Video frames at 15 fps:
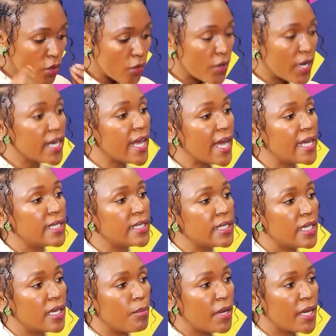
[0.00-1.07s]
great
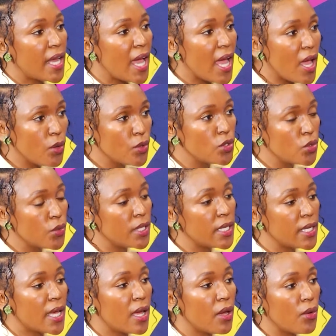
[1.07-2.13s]
idea, but how do we
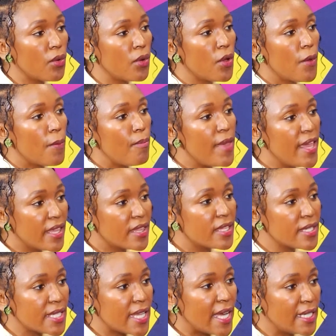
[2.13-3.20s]
now make
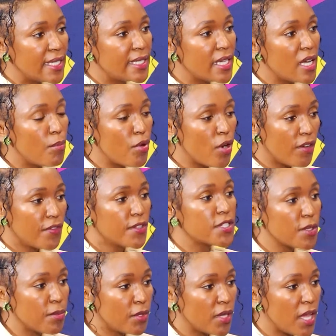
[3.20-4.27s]
this idea
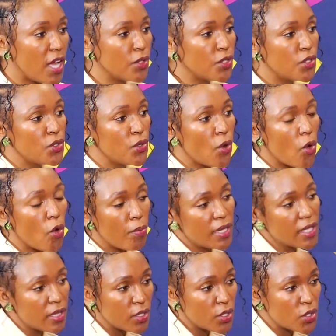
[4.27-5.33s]
profitable? How do you
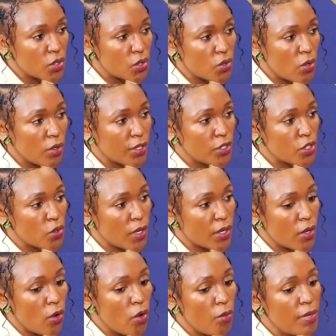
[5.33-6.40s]
open the store that you
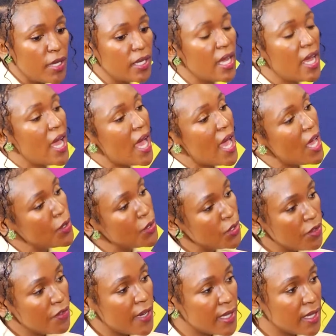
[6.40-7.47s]
want to open? How
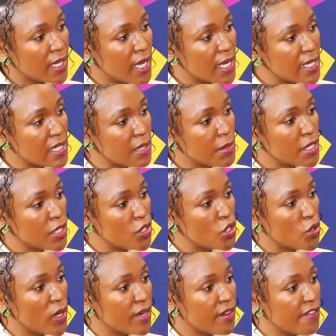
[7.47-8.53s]
do you find the customers
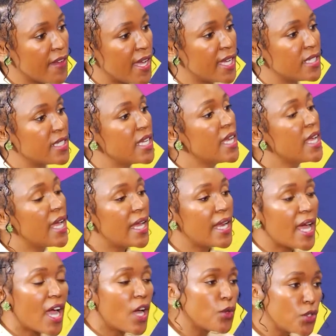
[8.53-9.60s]
that you want to find?
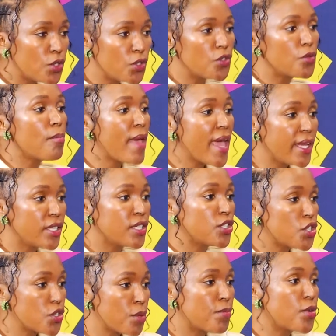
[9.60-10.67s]
And how do you
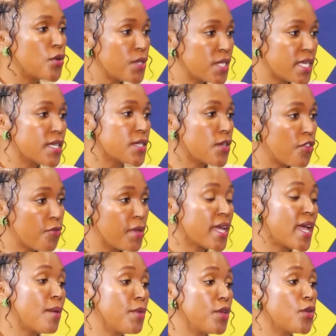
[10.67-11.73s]
manage the process of
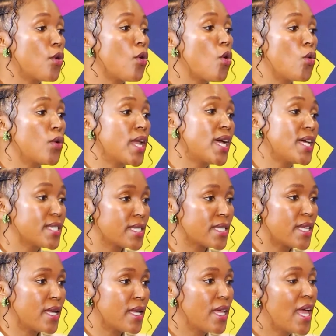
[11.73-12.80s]
becoming your own
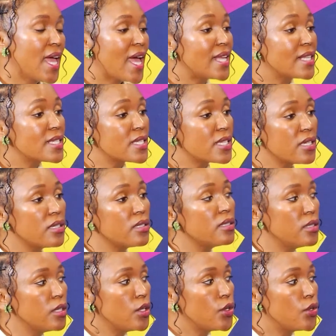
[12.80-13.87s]
hustler
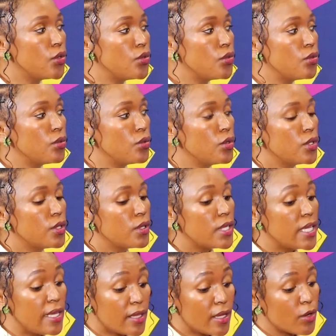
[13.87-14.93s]
until you
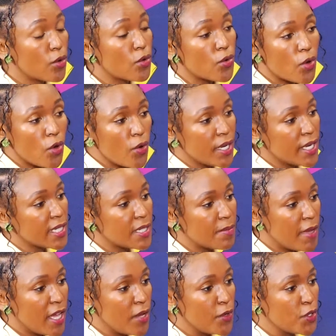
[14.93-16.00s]
either grow and
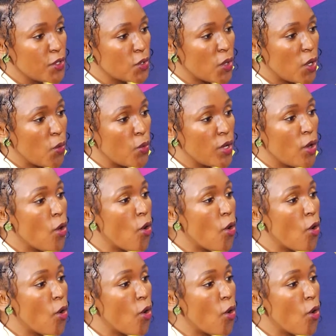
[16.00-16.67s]
expand, which is what we